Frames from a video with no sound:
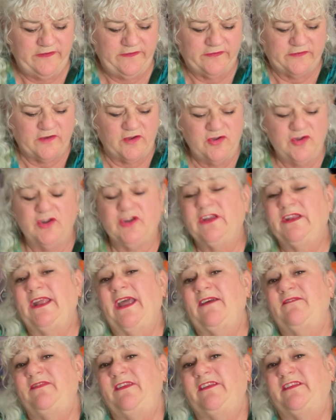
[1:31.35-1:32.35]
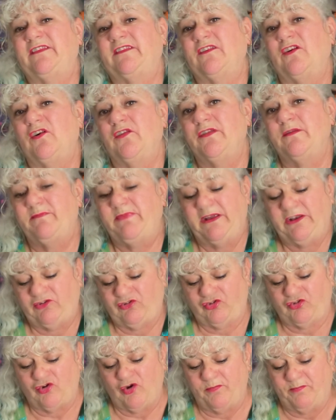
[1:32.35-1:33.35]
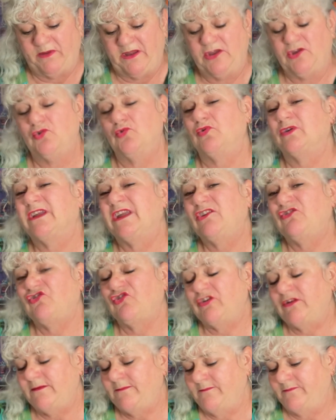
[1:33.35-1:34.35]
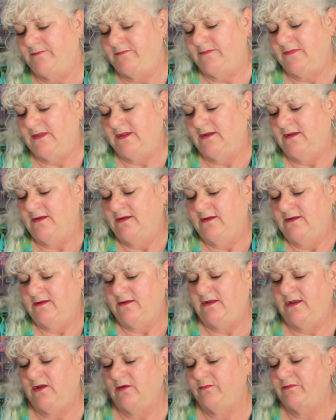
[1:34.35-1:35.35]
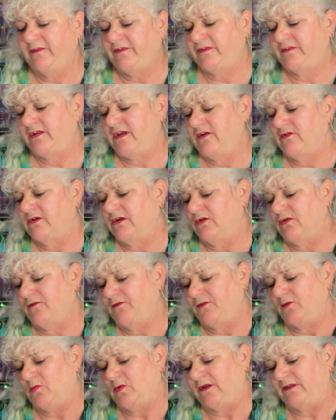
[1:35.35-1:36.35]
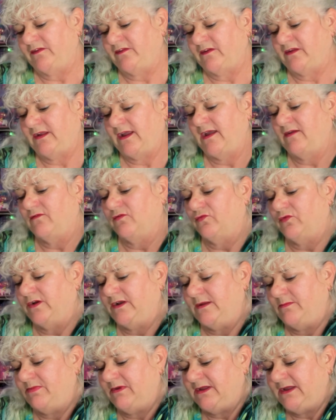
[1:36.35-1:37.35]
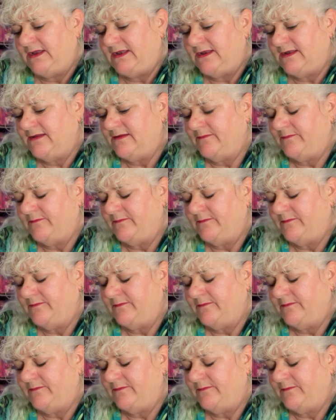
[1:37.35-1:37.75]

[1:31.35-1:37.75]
So you can have this on the bench top in your kitchen. Now I'm just tearing off the ones that have already been.